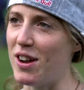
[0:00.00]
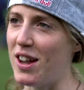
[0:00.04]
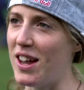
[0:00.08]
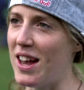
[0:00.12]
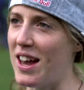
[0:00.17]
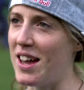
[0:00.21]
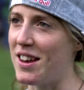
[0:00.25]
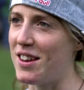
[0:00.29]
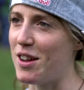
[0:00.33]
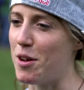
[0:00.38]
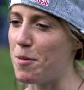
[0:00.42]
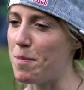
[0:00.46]
I
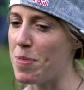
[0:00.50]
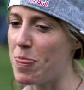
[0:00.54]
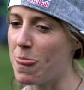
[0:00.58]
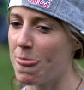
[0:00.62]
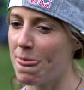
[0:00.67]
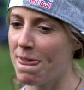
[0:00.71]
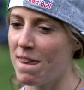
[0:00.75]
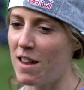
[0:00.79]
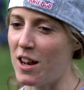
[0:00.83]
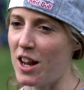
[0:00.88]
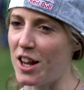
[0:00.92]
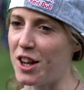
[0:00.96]
had
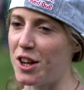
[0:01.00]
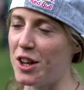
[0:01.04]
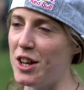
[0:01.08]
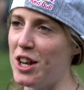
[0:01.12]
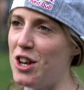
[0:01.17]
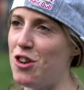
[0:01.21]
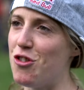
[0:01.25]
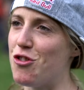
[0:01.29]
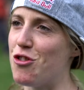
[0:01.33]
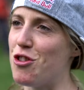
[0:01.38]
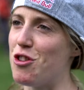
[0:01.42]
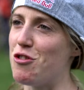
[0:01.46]
like an
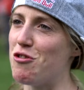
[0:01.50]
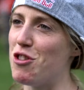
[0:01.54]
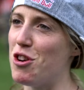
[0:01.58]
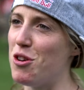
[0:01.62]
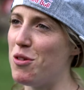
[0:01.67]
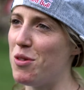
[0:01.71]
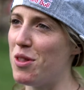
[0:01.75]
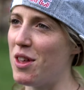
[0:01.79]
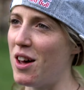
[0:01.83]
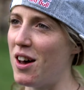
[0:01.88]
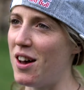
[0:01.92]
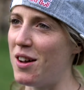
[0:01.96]
injury
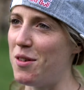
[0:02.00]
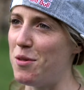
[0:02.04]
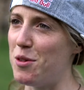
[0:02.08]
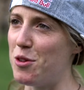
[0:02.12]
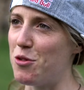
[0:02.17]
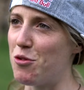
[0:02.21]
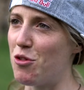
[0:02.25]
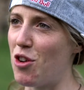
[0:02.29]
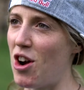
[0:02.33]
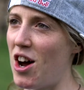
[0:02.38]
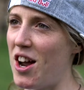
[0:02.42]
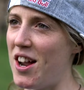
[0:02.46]
route that I
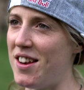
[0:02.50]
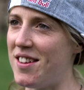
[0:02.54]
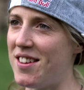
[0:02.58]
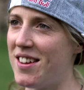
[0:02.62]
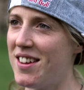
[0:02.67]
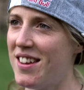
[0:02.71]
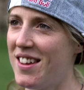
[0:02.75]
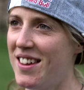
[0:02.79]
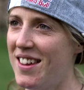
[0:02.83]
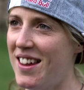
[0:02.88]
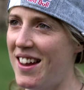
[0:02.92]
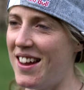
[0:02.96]
would ride,
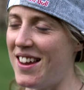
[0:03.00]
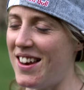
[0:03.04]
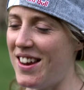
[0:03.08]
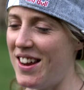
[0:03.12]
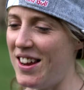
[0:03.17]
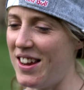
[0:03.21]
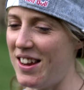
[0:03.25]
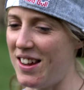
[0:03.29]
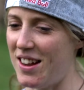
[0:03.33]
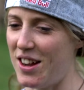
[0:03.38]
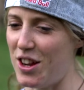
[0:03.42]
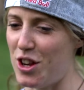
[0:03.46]
and
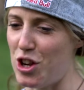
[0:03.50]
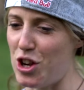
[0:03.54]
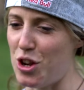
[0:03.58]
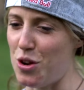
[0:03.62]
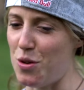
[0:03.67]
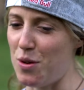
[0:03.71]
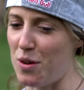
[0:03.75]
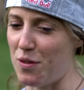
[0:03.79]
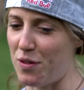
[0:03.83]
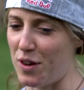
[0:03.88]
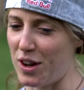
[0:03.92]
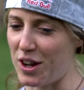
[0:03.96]
I
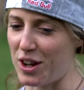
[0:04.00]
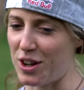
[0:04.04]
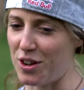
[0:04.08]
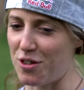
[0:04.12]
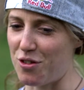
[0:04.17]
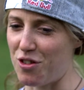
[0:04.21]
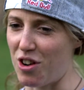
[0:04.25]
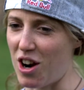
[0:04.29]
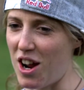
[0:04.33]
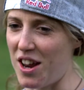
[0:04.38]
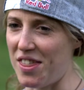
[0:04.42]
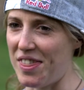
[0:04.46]
knew if I could
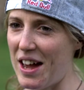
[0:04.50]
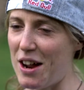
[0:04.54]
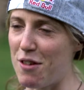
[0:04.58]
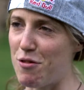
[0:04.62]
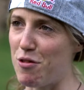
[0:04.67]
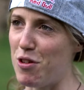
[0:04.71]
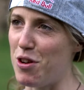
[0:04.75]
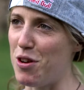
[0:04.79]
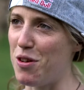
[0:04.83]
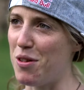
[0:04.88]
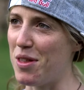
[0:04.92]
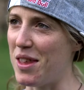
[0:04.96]
ride that
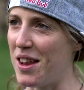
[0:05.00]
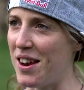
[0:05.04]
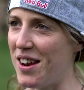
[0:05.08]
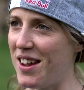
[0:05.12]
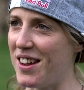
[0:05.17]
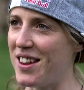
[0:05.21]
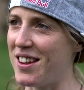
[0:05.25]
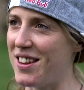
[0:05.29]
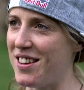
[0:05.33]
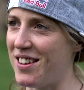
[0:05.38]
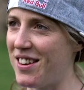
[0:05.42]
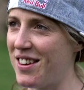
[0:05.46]
route, then I
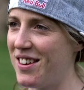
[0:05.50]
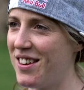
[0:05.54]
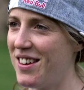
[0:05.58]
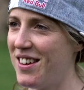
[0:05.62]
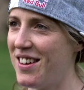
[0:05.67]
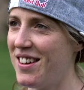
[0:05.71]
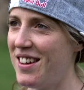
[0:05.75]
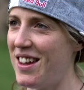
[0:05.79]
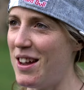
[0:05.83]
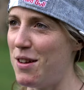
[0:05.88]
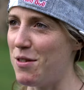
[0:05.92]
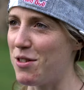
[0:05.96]
could.
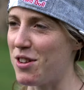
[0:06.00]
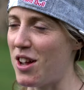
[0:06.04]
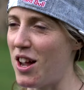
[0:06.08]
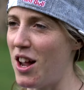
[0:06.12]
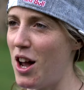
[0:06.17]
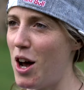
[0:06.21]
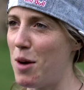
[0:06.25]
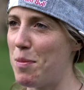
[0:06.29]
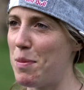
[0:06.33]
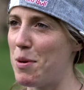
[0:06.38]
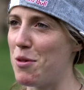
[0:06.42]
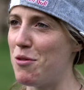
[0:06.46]
It was like
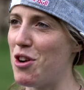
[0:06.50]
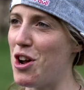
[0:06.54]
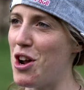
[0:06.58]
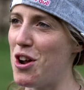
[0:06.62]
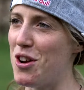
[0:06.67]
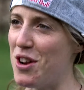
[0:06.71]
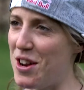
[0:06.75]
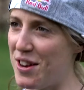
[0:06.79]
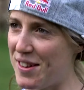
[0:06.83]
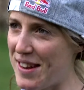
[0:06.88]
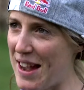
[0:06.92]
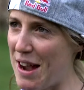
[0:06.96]
up a
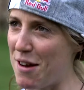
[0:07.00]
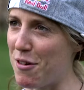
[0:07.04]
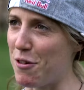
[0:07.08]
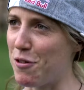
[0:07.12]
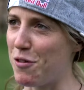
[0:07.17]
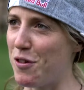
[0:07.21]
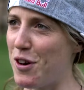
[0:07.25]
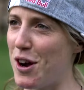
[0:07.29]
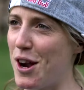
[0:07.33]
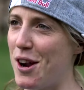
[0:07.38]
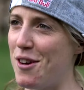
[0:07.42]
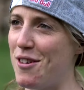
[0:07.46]
road and down a
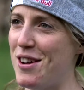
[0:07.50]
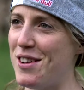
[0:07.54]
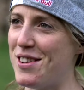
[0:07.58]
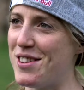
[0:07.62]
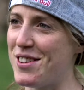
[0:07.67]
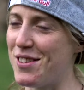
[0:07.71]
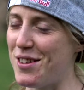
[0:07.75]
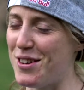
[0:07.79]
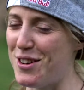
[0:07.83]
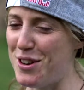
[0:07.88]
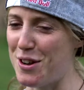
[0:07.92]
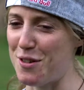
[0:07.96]
fire road,
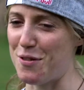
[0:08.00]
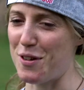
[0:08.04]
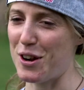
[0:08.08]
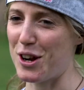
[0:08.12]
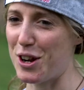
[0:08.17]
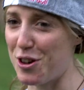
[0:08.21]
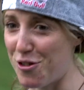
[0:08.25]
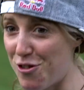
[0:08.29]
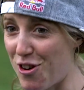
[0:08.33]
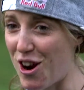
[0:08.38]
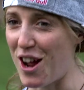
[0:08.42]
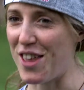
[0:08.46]
so I knew if I
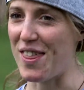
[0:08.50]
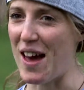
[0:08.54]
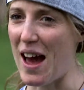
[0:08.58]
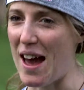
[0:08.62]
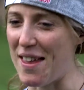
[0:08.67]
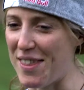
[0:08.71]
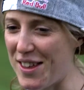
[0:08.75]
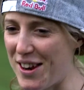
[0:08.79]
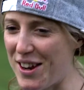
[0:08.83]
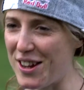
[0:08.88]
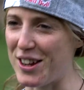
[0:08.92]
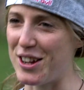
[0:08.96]
could ride
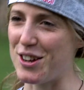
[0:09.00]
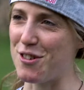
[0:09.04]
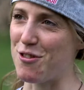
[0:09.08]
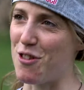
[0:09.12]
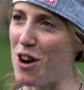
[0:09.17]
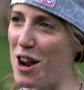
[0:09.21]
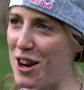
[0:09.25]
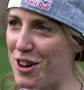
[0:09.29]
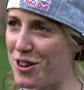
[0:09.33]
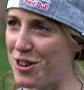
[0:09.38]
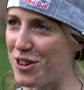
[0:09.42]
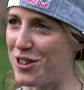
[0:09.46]
that, then I could
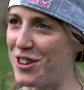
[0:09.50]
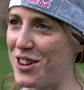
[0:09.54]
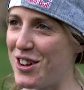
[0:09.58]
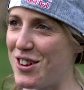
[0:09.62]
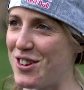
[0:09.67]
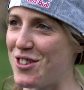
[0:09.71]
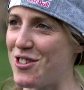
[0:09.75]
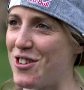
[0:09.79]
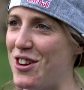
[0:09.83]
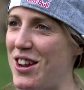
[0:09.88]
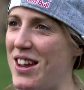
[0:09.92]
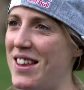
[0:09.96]
ride cross
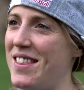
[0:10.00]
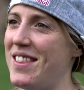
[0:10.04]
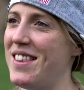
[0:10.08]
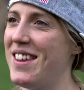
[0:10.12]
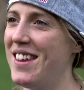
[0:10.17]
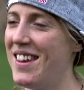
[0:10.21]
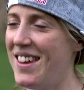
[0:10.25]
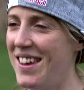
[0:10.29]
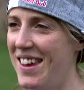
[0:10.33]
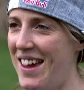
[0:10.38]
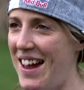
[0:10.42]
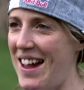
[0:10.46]
country, and
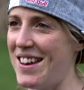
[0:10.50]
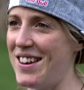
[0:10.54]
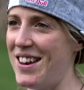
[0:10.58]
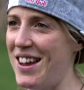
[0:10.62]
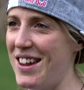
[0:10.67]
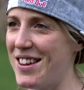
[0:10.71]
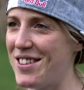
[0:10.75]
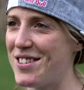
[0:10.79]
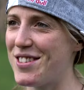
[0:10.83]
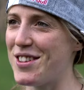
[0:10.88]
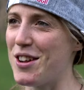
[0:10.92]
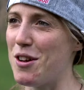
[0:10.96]

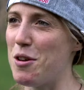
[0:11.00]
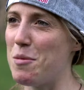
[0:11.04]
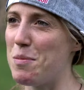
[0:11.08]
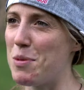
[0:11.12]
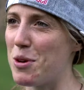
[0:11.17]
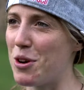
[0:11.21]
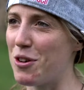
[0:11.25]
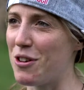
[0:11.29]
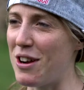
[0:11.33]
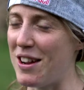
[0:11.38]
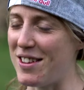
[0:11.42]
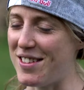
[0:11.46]
like so it
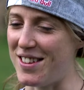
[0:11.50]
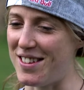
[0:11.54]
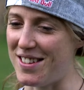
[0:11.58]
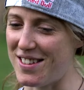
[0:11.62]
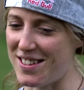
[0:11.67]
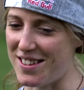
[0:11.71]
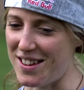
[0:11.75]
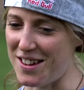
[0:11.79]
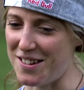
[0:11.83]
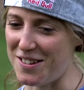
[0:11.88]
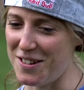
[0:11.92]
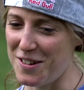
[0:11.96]
progresses. So